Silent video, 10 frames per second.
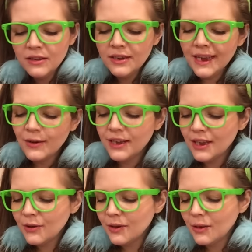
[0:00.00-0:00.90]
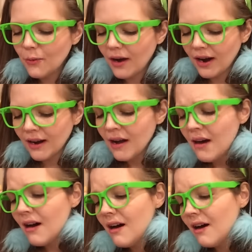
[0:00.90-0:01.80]
Look how cute you are.
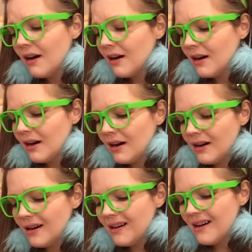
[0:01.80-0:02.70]
Aww.